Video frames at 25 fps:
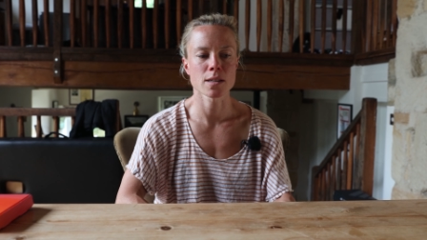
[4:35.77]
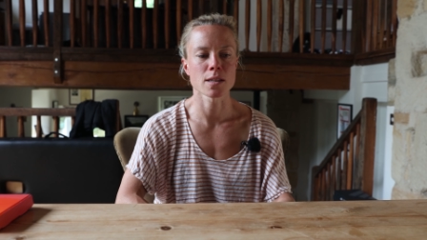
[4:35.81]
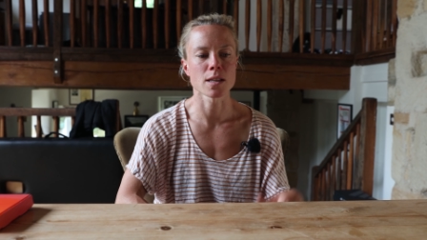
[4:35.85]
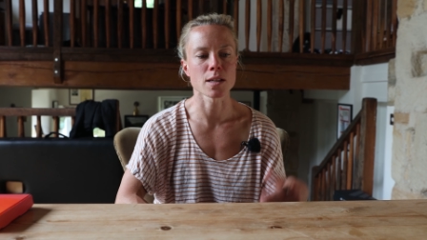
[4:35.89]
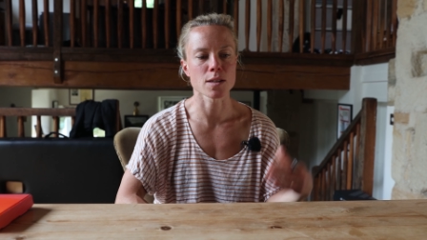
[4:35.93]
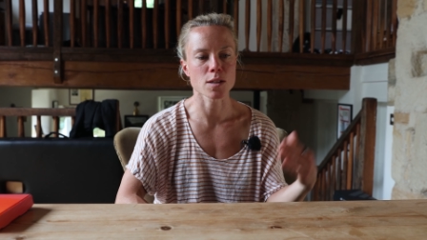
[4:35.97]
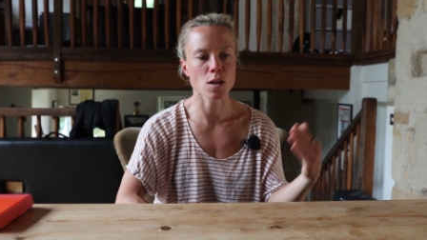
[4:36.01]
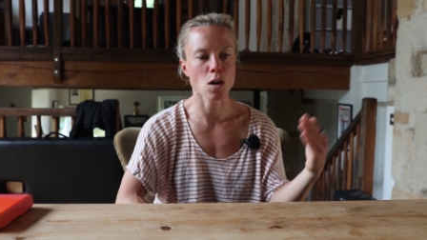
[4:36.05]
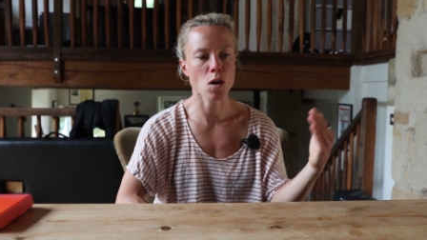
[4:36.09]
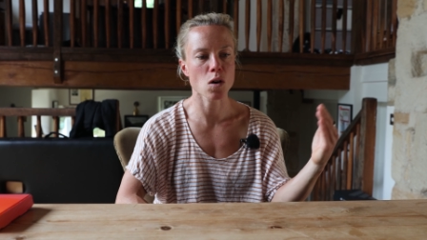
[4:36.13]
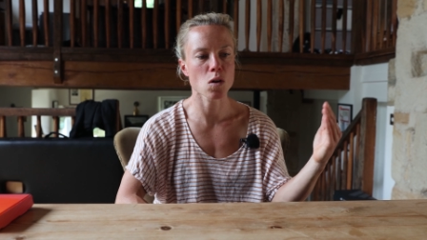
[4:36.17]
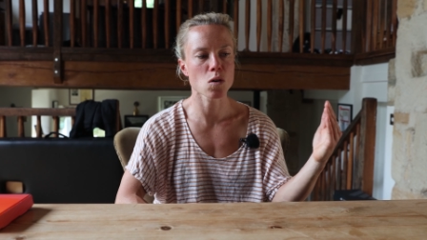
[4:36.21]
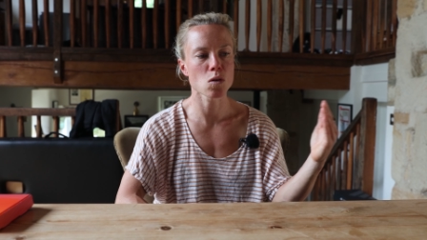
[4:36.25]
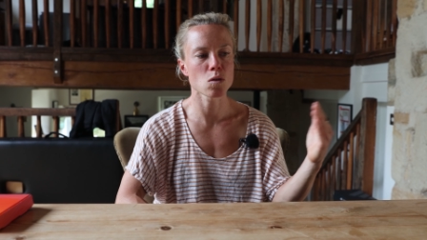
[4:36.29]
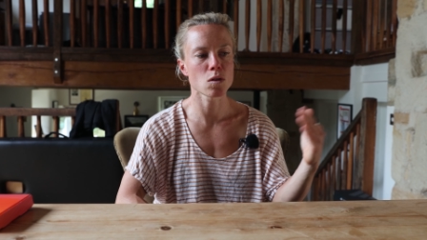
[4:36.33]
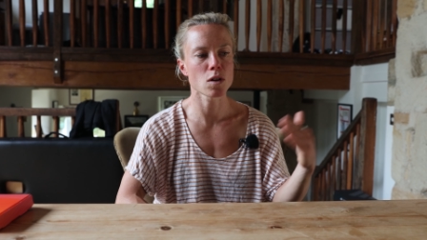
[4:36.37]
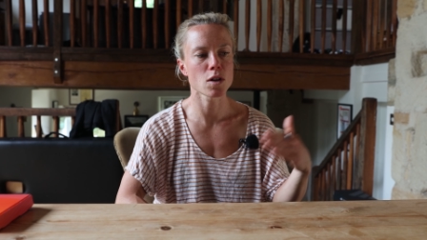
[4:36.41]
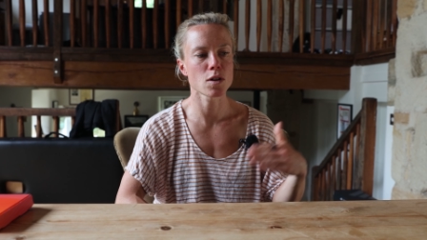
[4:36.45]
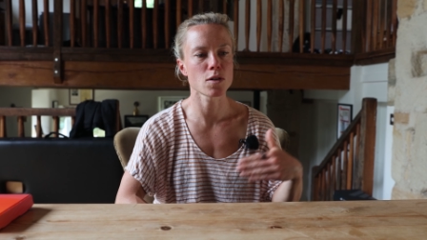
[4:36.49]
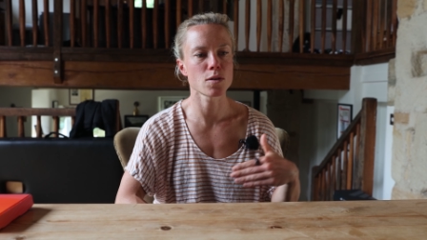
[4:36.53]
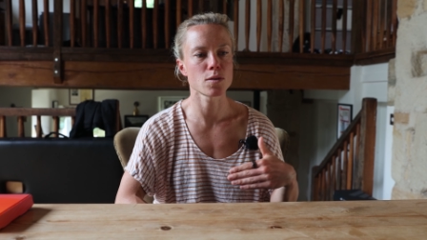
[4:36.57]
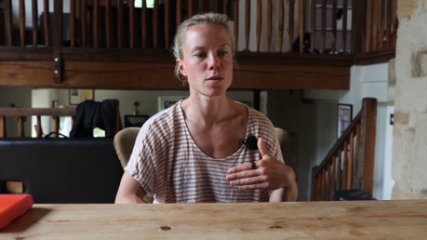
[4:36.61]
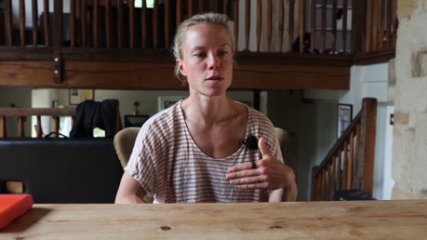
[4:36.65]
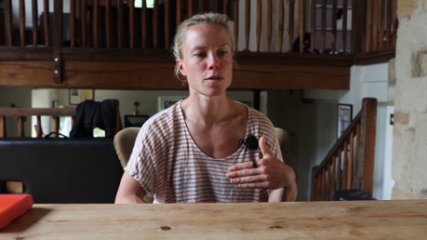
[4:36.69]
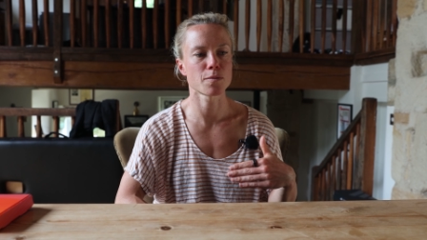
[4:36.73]
So there's a whole
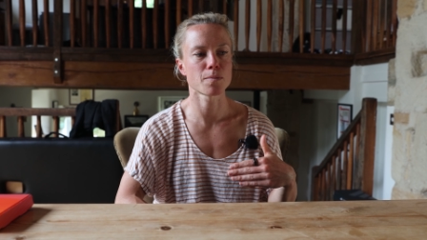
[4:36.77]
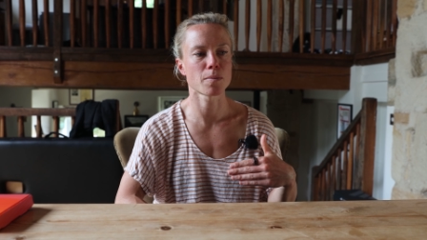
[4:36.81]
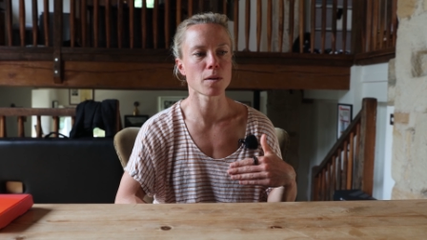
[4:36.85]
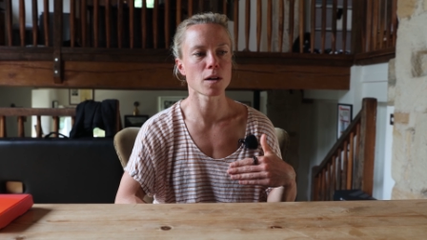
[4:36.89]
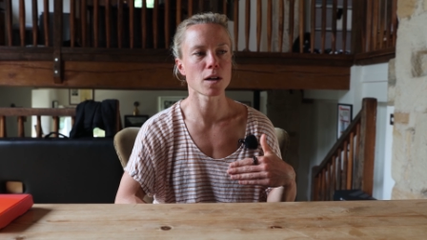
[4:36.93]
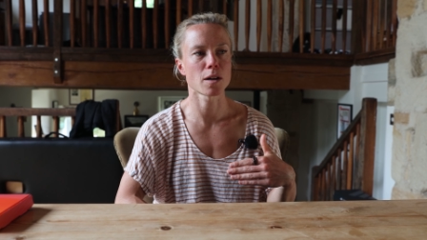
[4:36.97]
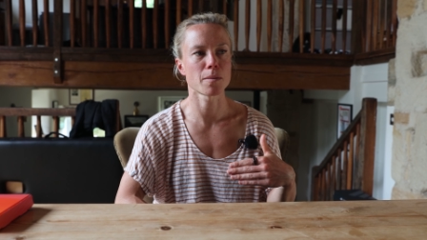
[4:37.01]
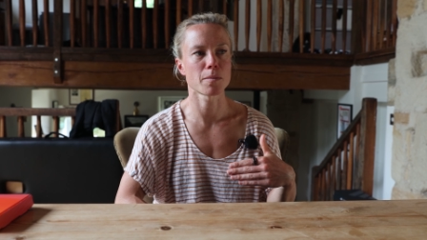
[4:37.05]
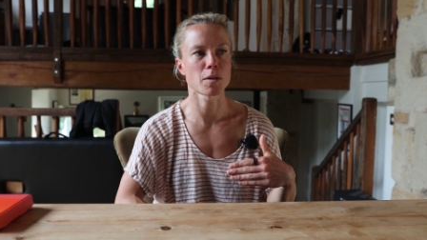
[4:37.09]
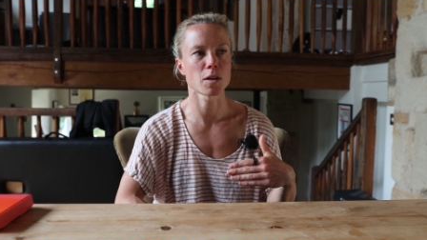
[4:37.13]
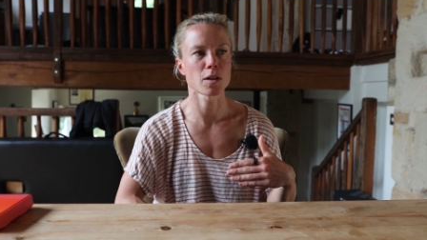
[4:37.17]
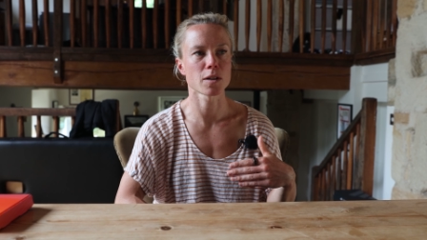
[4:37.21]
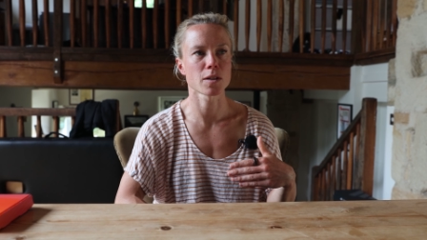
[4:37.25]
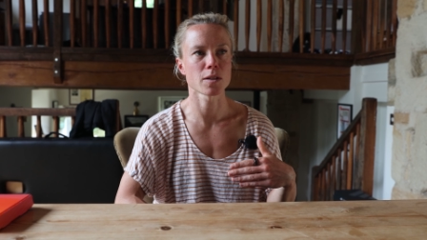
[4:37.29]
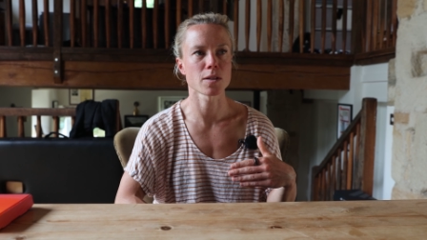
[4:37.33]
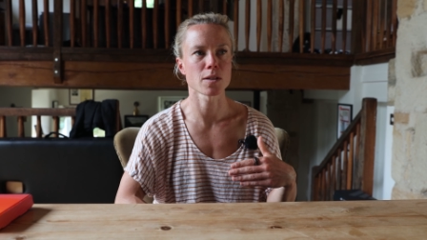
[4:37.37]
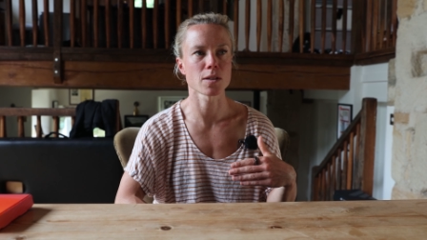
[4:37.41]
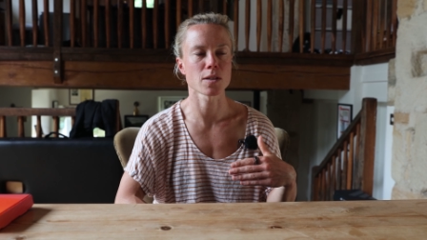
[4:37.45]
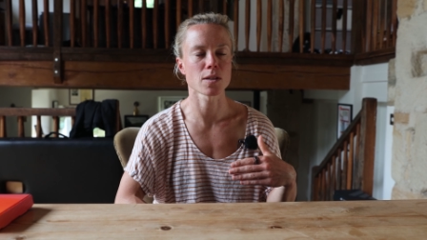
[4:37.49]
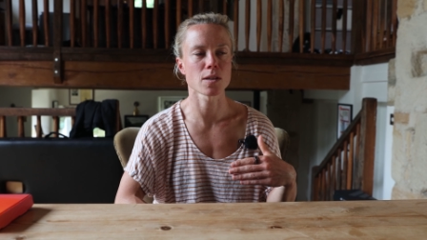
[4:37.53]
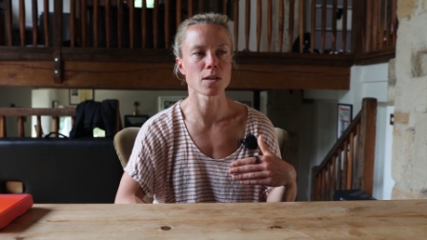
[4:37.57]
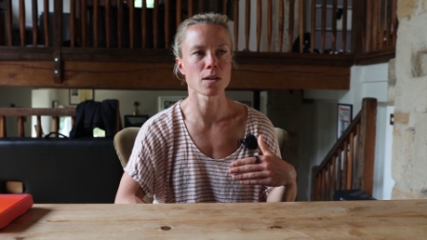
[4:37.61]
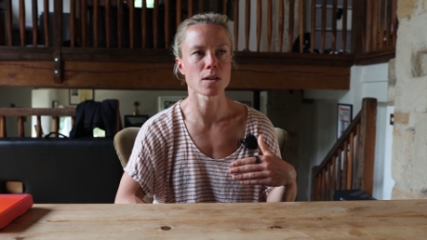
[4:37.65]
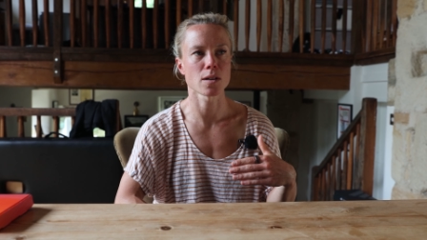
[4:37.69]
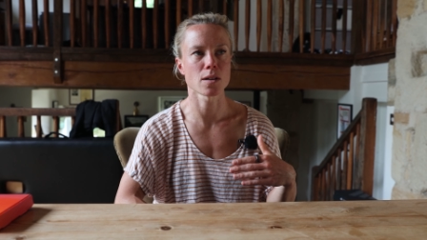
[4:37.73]
load of
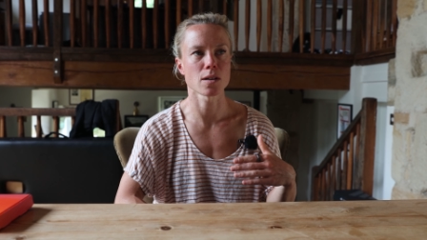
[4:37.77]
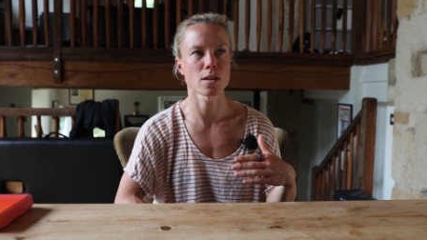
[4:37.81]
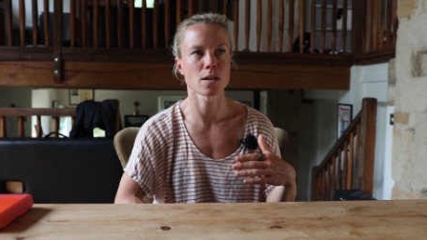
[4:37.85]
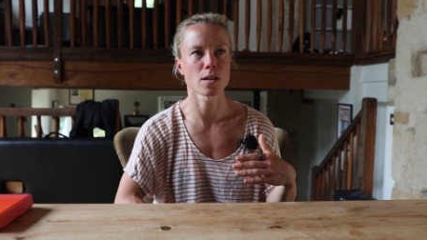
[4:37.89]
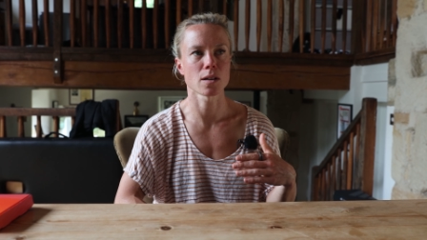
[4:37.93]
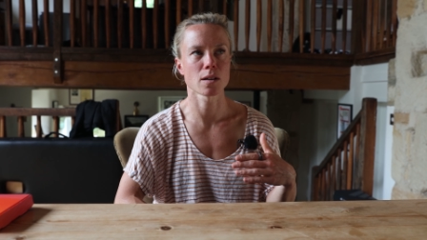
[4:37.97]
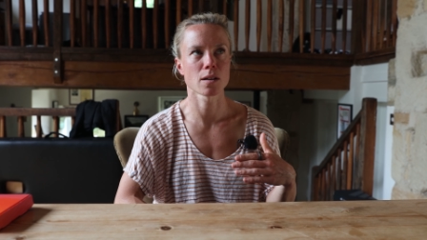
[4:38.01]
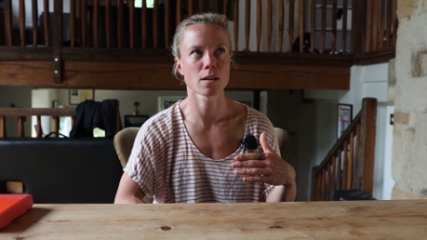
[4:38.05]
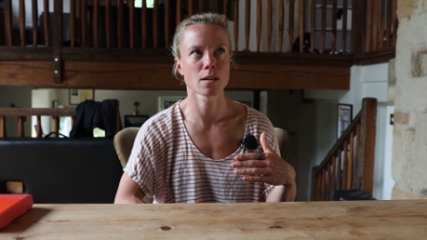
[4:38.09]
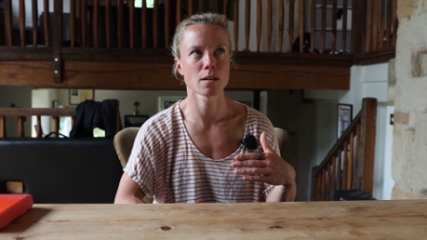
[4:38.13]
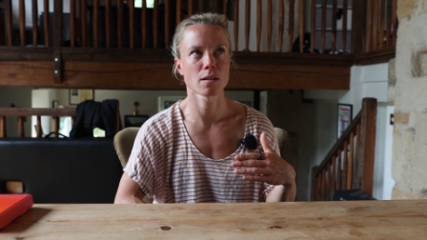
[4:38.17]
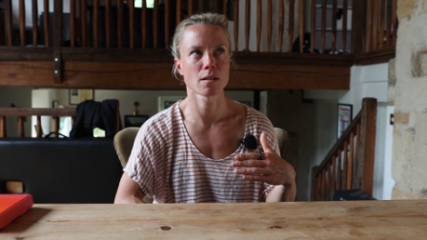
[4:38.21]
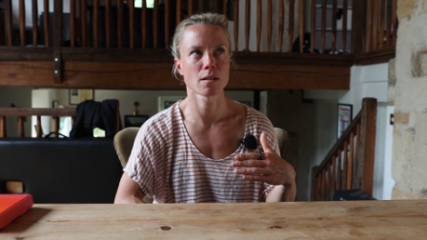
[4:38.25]
biomarkers that